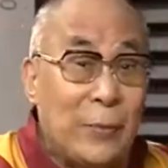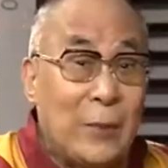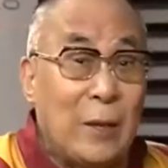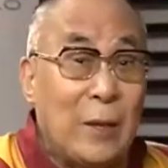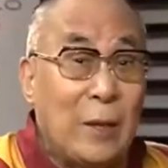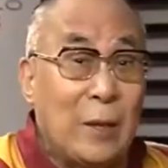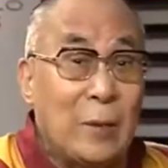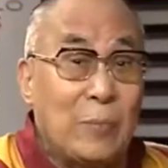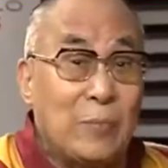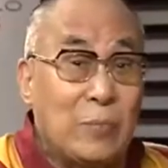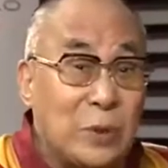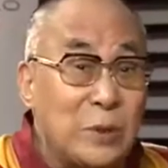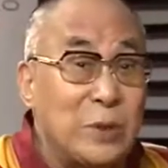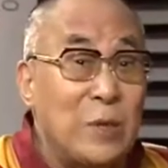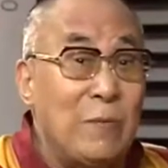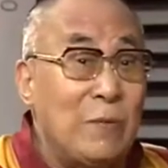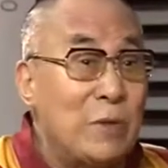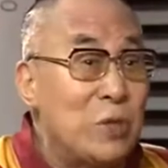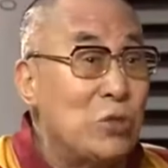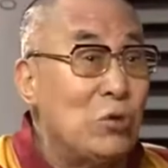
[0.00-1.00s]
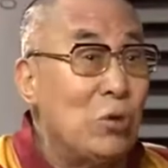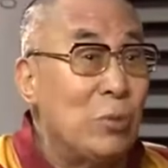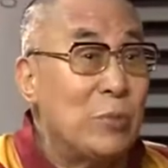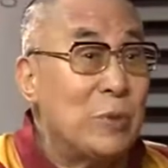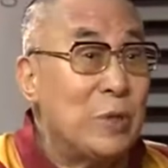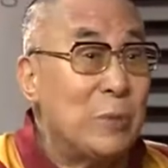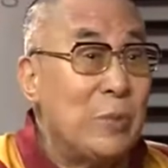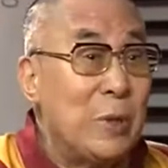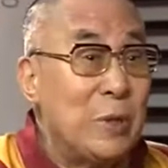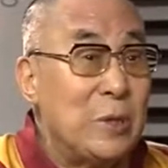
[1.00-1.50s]
the preservation
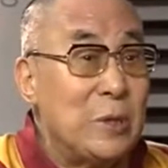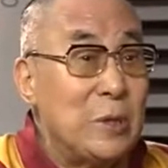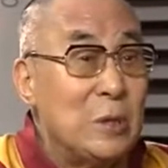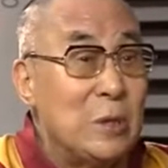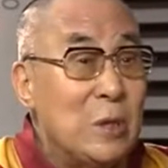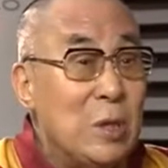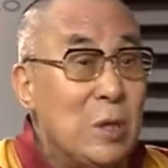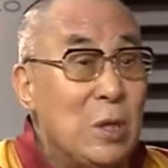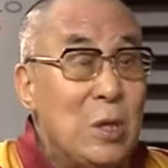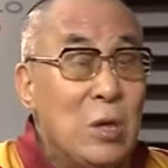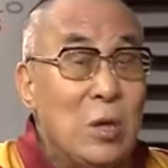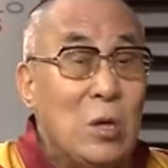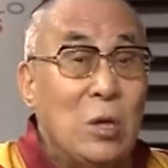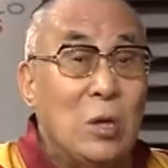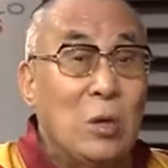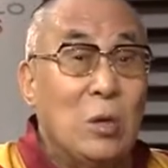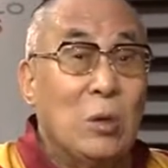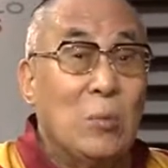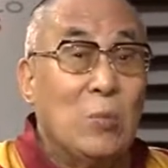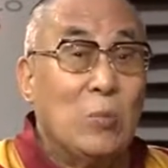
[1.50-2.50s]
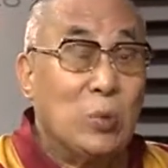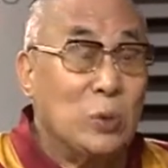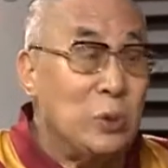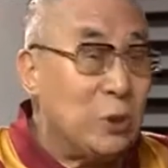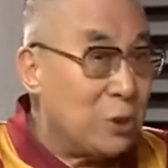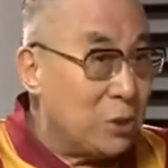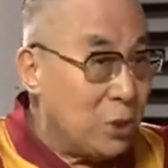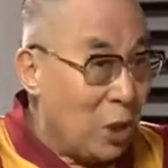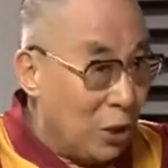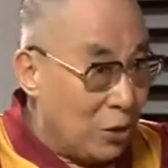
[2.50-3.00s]
of Tibetan
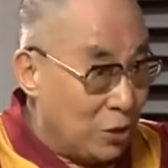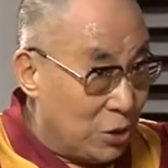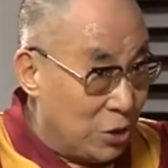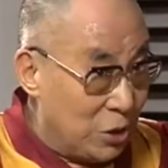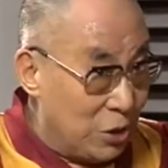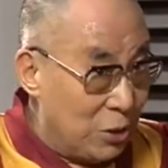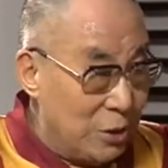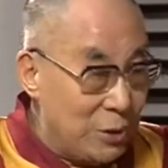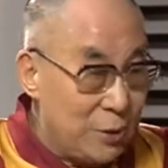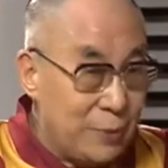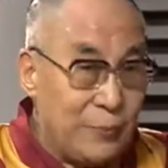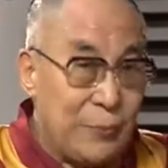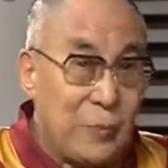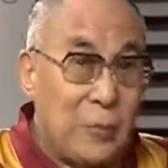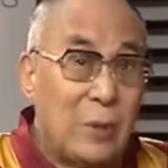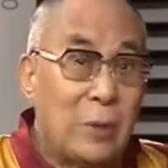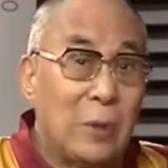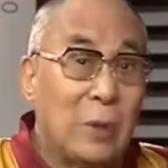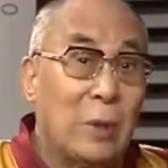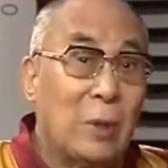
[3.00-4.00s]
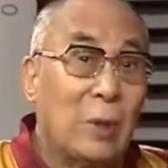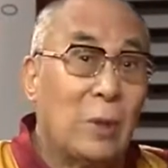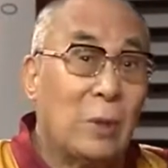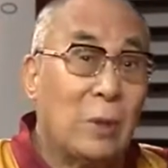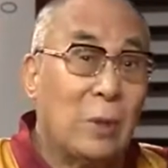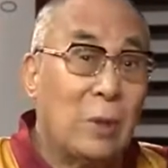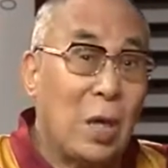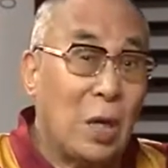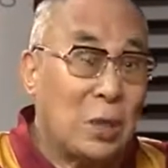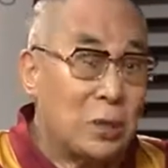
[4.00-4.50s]
Buddhist culture,
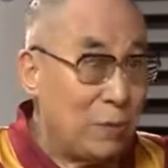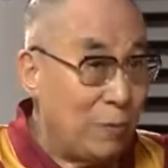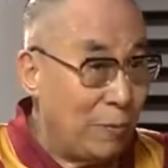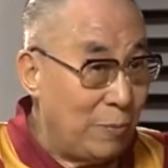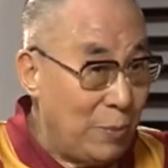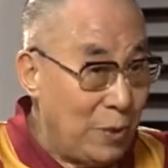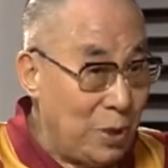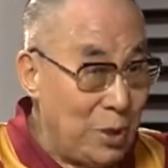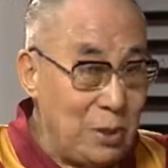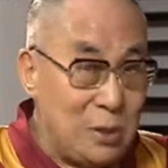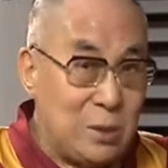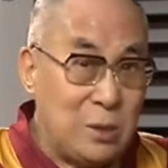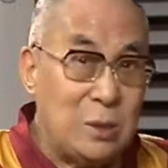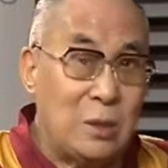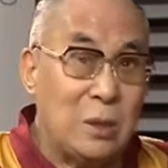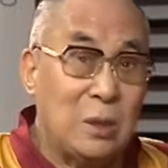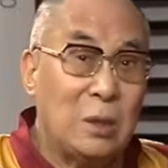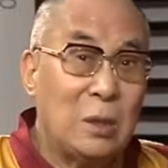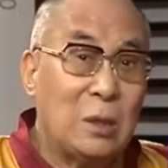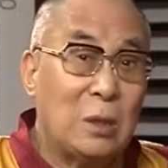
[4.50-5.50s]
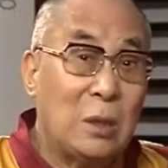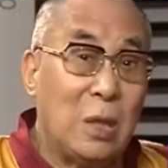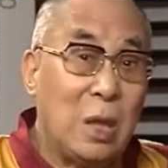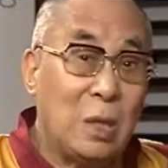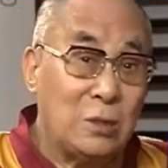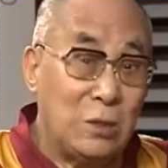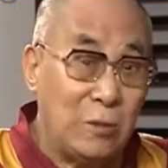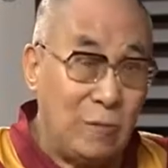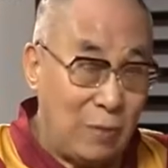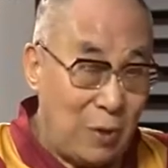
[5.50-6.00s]
culture of peace,
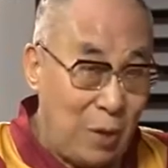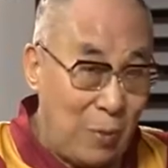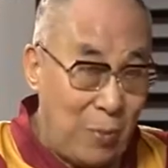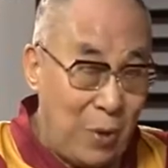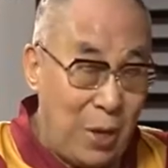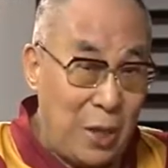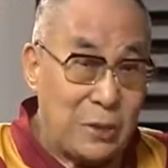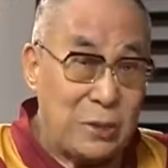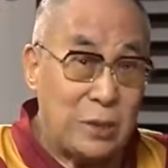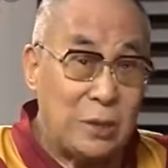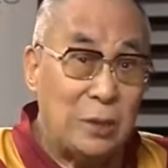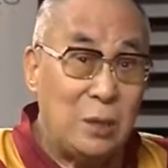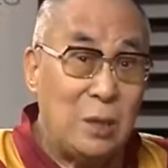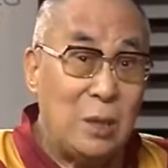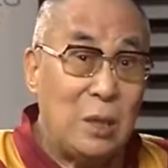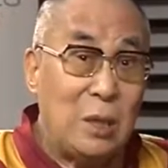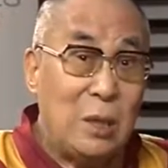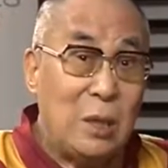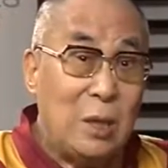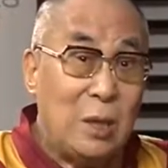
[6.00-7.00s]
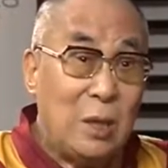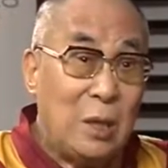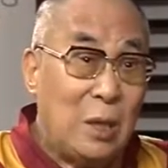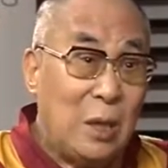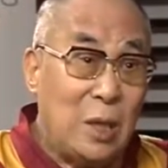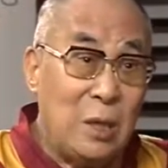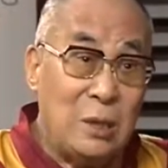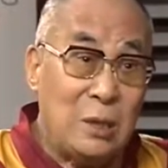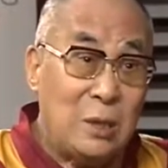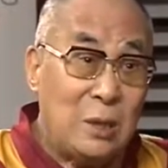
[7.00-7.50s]
culture of compassion
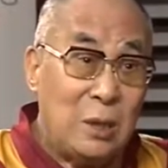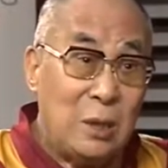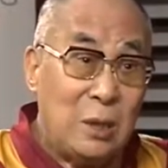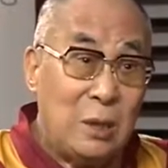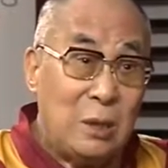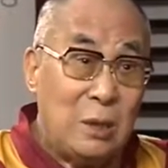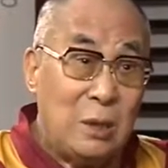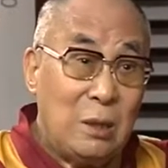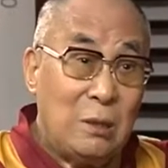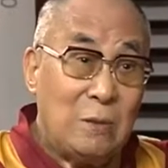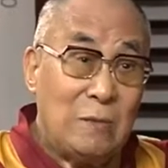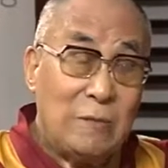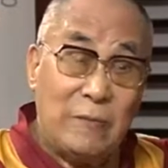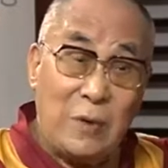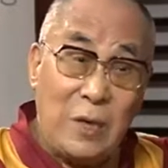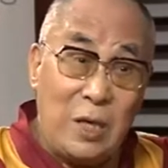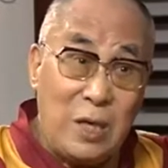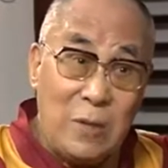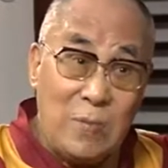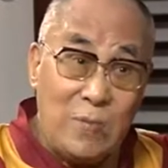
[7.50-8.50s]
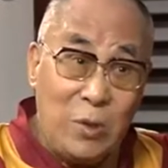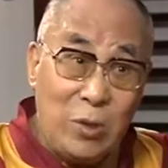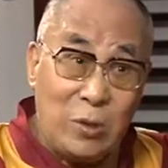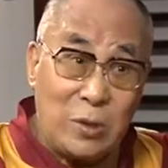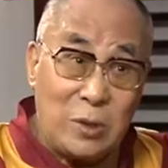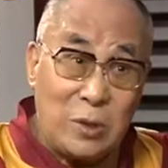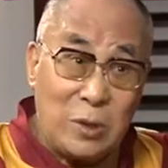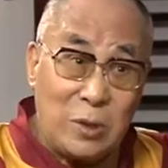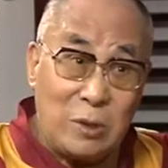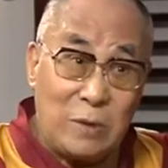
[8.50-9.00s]
is very
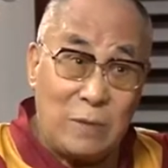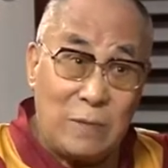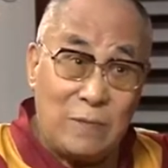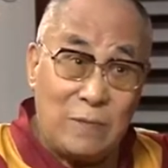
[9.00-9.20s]
important.